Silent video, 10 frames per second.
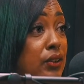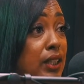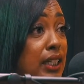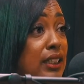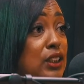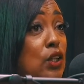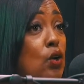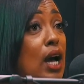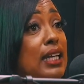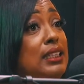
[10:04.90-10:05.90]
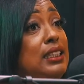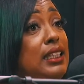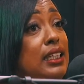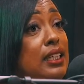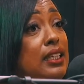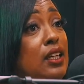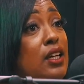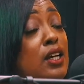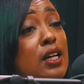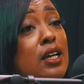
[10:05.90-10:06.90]
Okay, so I seen
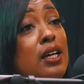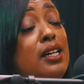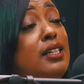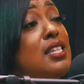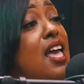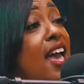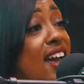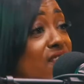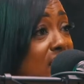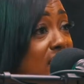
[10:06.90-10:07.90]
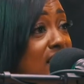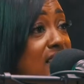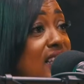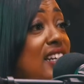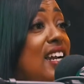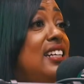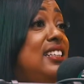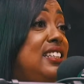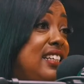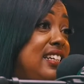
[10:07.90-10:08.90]
us have it and I
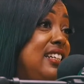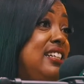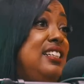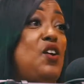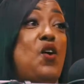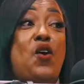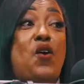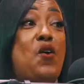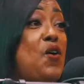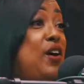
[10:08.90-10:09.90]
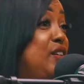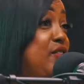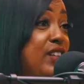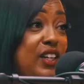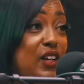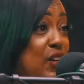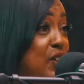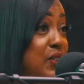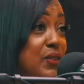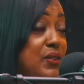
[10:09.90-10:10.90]
seen all of it
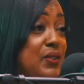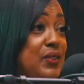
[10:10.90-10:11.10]
go.